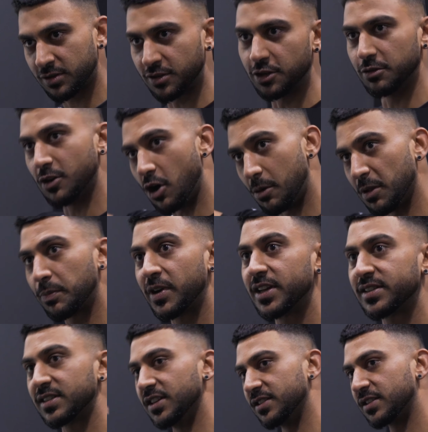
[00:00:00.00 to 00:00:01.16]
that are on the
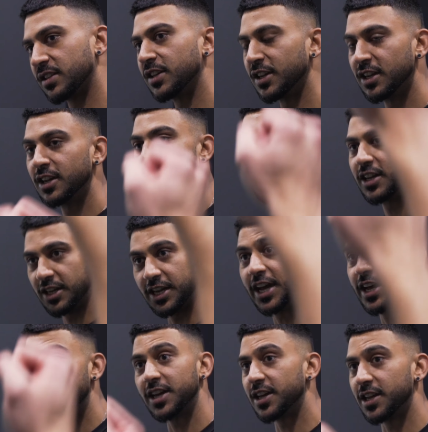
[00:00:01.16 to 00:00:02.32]
same path as me and have the
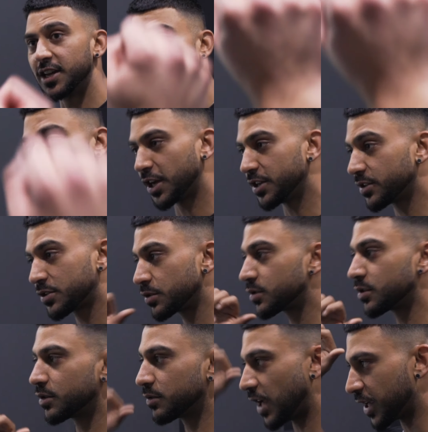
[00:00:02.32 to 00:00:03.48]
same passions.
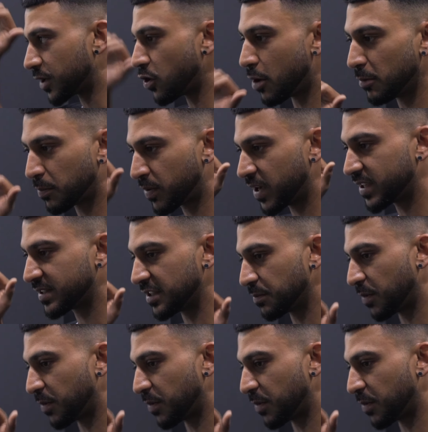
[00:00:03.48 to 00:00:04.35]
And once you surround